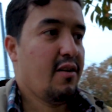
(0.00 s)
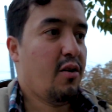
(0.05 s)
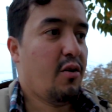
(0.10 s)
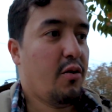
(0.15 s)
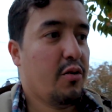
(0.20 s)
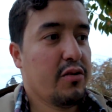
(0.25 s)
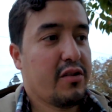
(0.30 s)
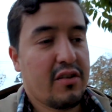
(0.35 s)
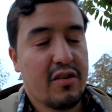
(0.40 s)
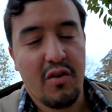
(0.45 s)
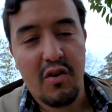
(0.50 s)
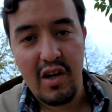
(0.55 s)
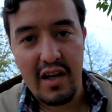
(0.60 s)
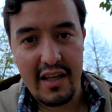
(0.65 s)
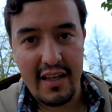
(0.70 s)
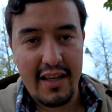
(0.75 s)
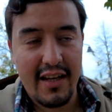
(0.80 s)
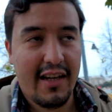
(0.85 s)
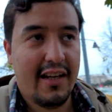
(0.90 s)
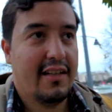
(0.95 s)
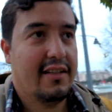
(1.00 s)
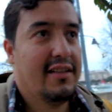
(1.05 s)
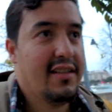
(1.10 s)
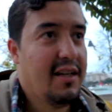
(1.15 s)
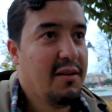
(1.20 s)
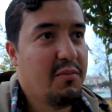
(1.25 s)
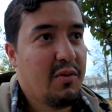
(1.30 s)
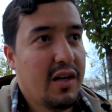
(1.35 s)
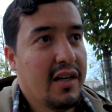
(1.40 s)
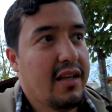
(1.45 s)
Austro-Hungarian
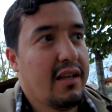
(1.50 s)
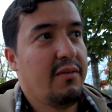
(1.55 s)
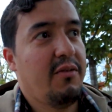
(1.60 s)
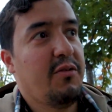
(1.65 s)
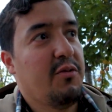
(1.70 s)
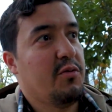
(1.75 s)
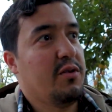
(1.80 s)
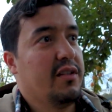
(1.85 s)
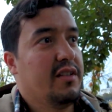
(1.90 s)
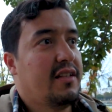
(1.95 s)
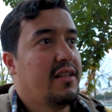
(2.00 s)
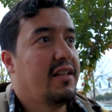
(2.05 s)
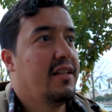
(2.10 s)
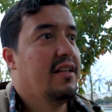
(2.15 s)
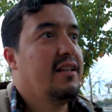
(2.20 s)
tea break if you want.